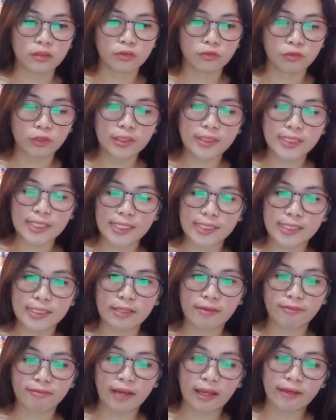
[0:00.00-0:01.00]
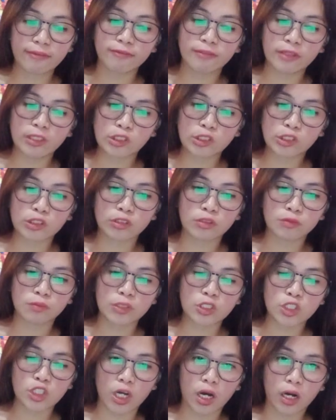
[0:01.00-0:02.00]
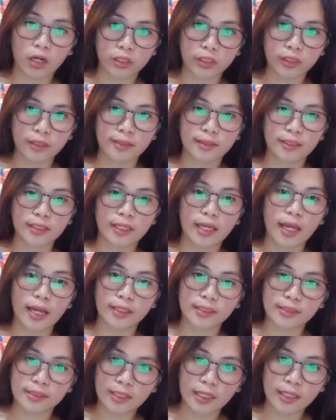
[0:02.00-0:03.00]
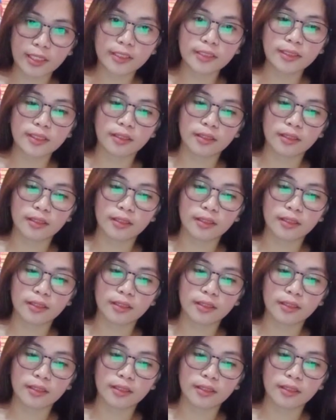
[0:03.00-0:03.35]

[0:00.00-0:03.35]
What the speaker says: 365 features, which are the Excel,